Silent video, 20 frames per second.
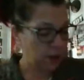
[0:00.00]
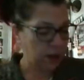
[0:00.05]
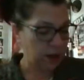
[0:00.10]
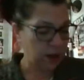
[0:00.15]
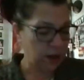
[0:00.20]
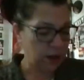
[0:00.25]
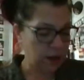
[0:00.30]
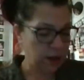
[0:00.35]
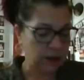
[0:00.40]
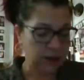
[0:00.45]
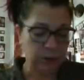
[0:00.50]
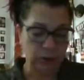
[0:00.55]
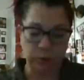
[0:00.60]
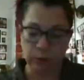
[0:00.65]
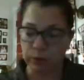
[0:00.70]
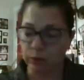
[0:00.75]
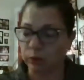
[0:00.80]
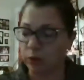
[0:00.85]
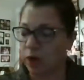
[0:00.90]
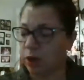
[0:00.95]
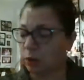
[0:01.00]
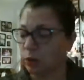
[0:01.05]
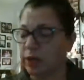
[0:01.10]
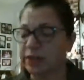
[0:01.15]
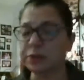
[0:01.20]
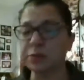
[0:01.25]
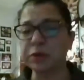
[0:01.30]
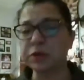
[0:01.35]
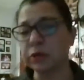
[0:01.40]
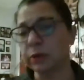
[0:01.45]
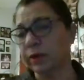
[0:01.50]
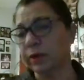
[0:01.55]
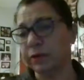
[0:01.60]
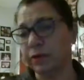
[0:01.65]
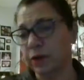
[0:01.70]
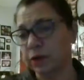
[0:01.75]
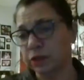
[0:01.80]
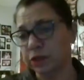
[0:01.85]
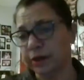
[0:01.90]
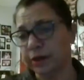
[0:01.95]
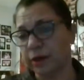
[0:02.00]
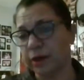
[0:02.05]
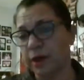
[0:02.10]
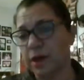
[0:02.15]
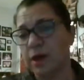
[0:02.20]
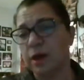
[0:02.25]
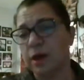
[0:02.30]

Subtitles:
A respiratory function.